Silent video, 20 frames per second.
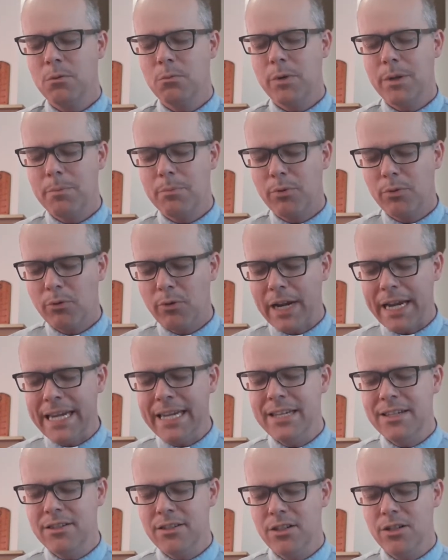we
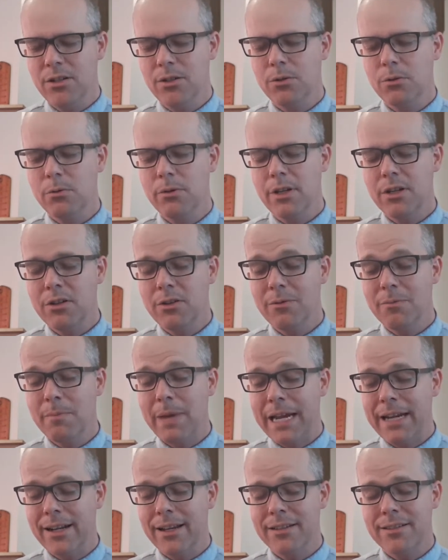praise you that you've
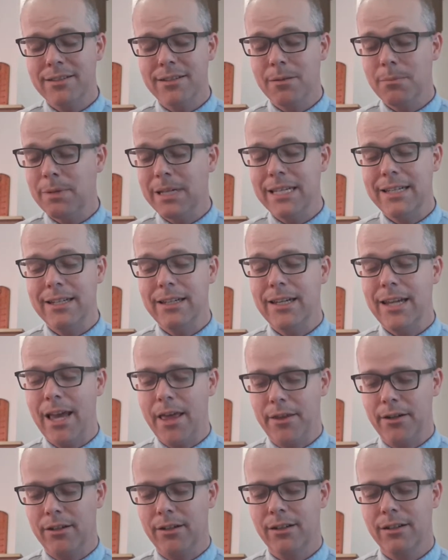made us to be
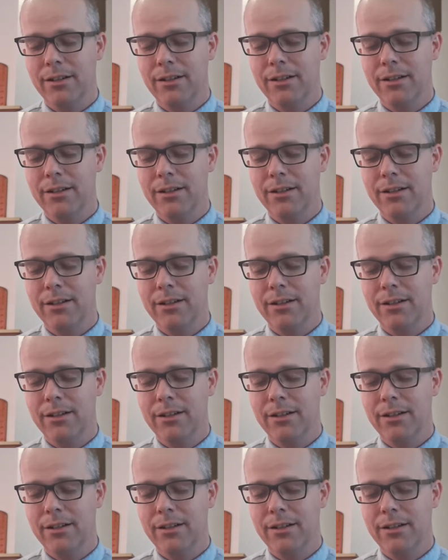together.